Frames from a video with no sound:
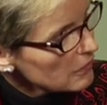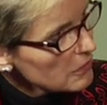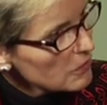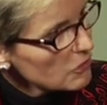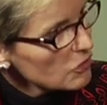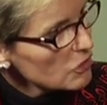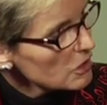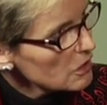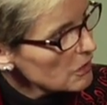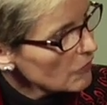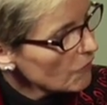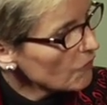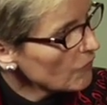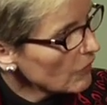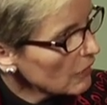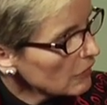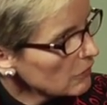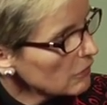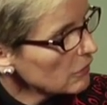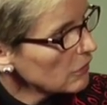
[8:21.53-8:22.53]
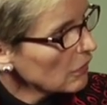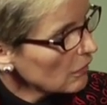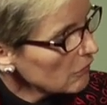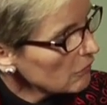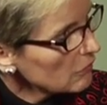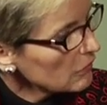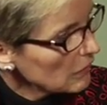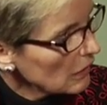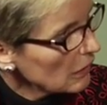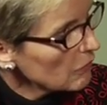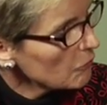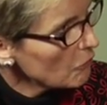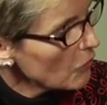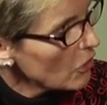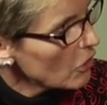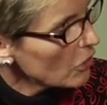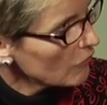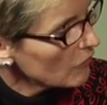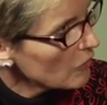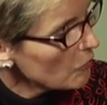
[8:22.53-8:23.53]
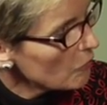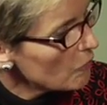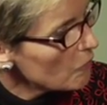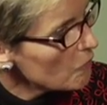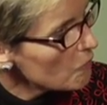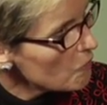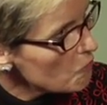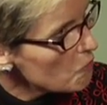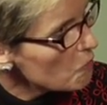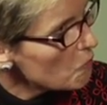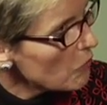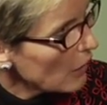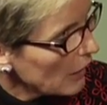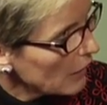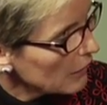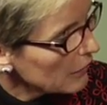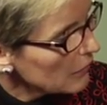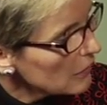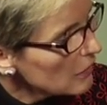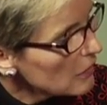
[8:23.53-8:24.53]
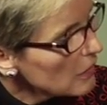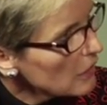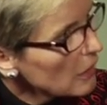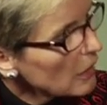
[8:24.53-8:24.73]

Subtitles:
Doesn't just affect that part of the body,